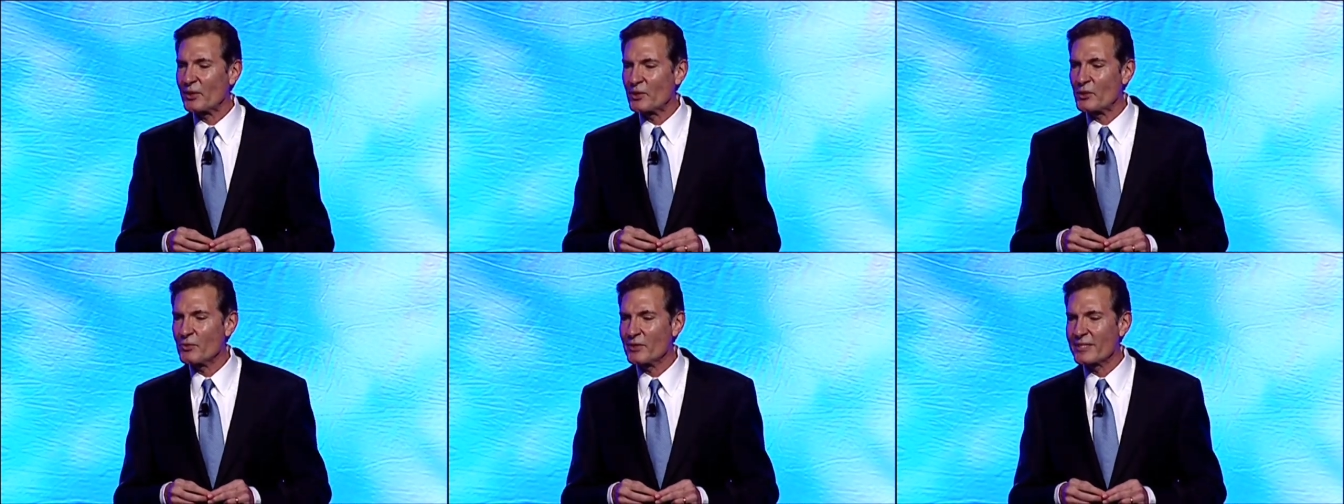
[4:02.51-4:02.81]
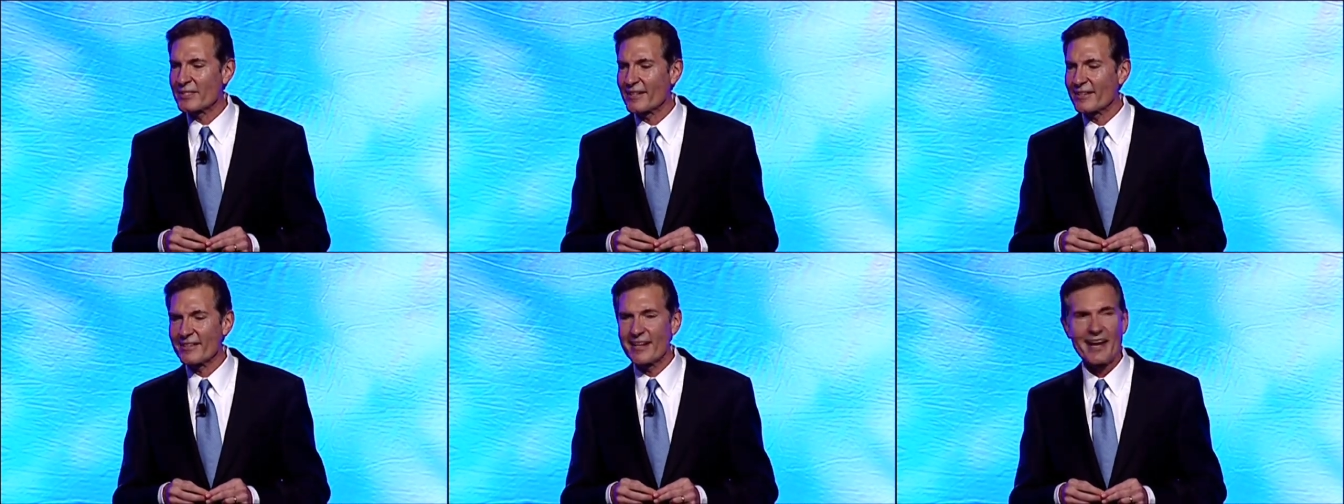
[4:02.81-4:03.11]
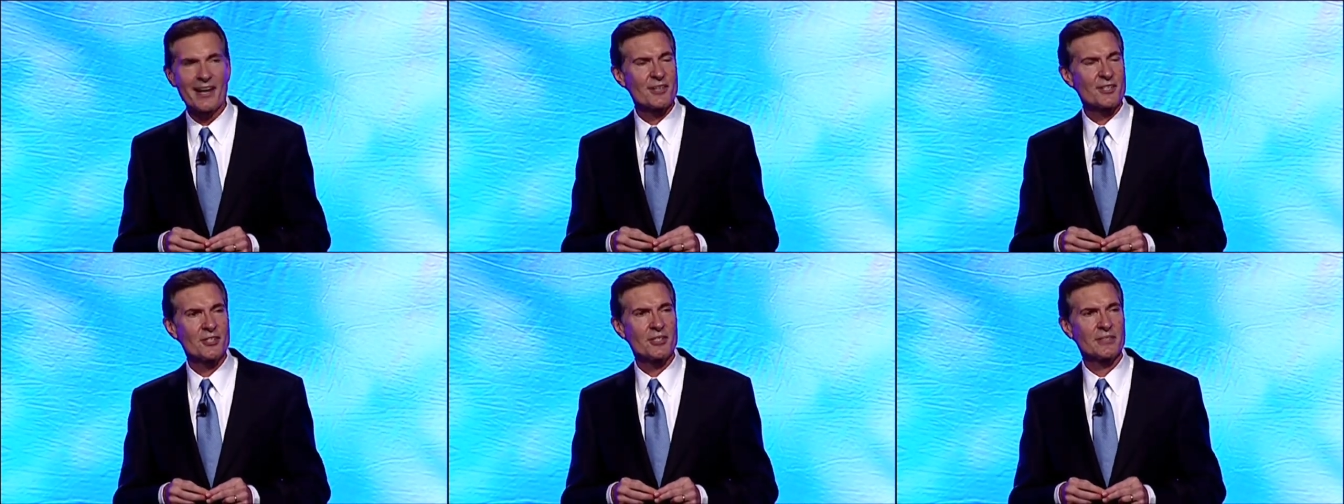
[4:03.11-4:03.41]
who is our
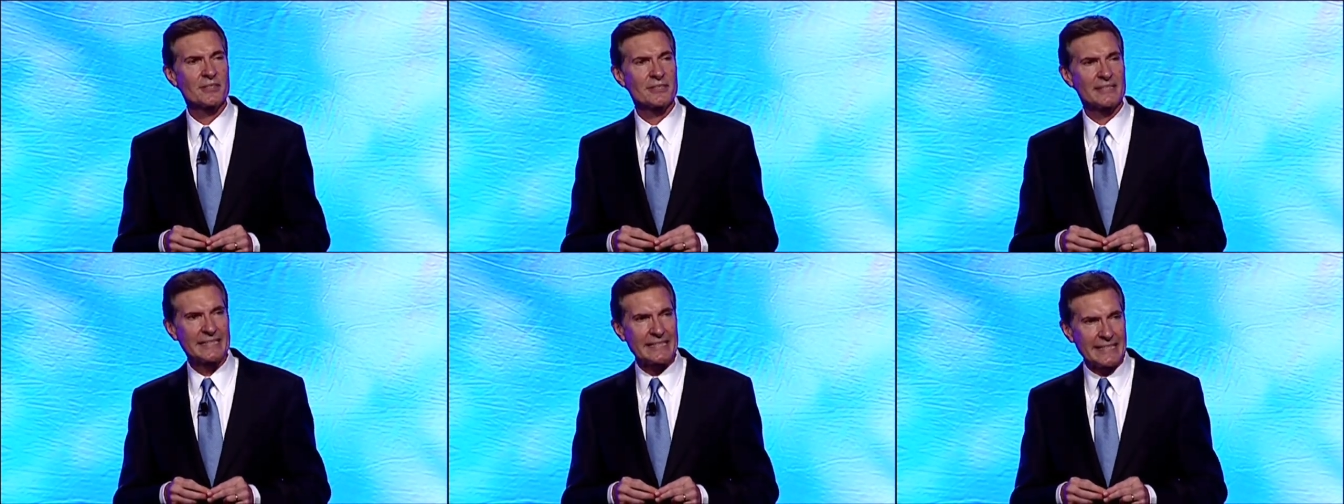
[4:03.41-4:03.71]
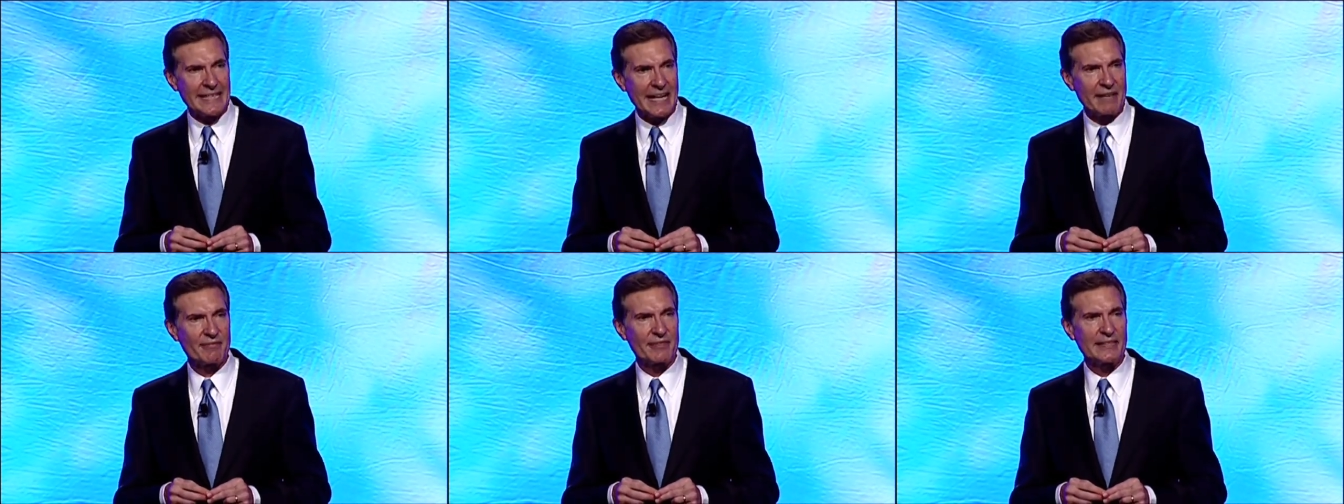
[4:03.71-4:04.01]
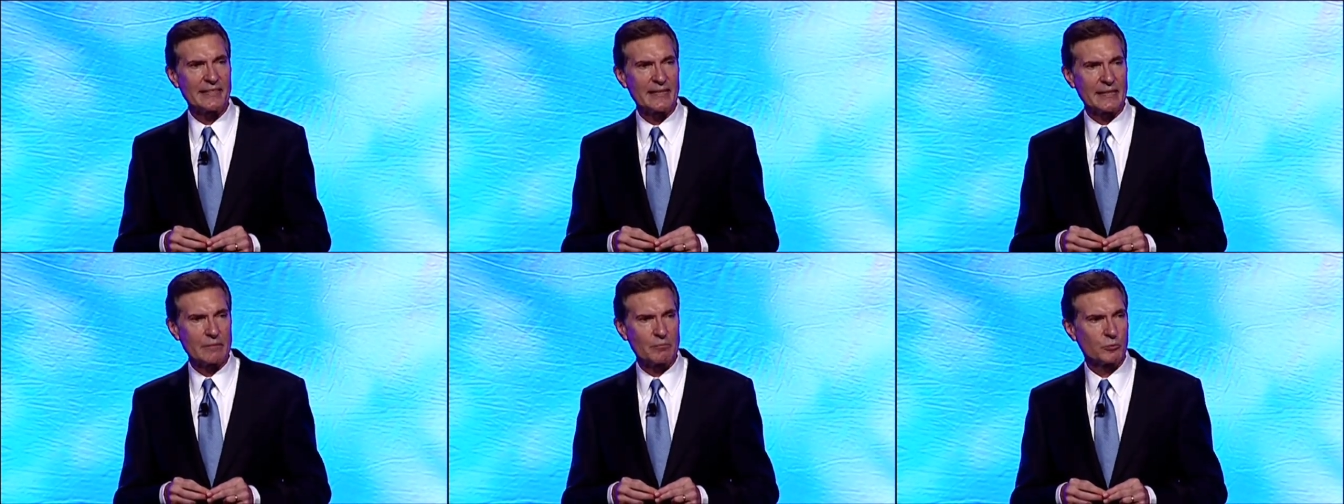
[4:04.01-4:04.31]
National
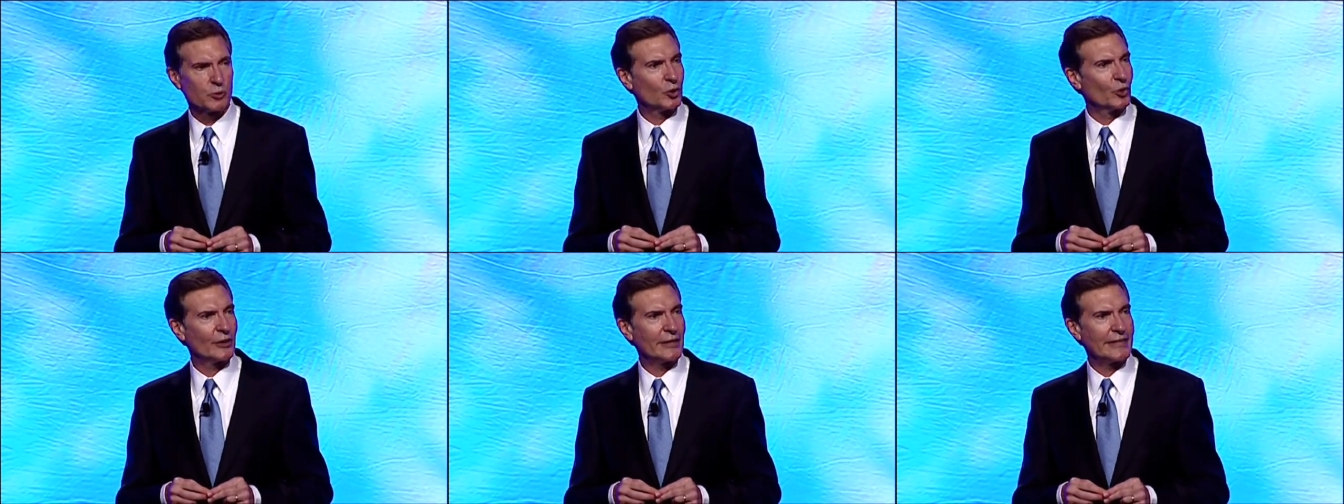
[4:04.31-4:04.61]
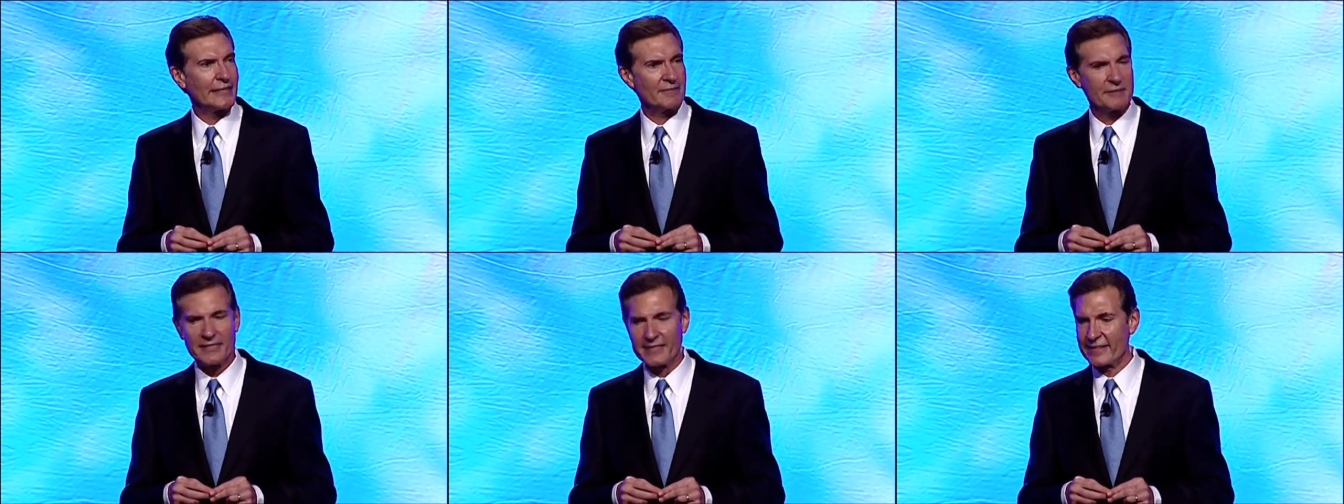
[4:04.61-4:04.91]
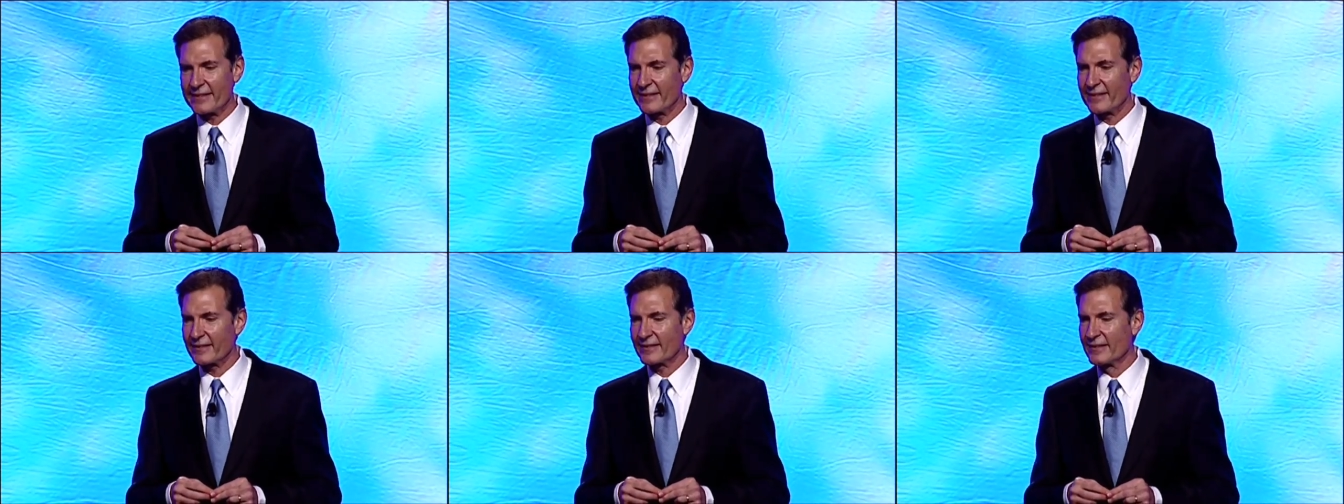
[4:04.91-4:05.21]
Staffing Employee of the
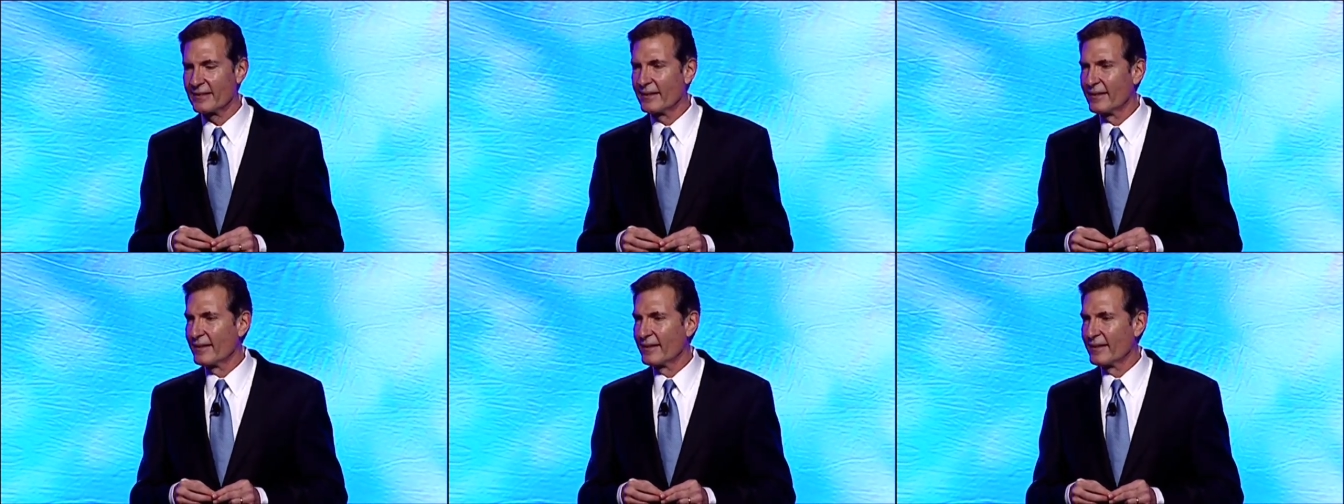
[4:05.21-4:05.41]
Year.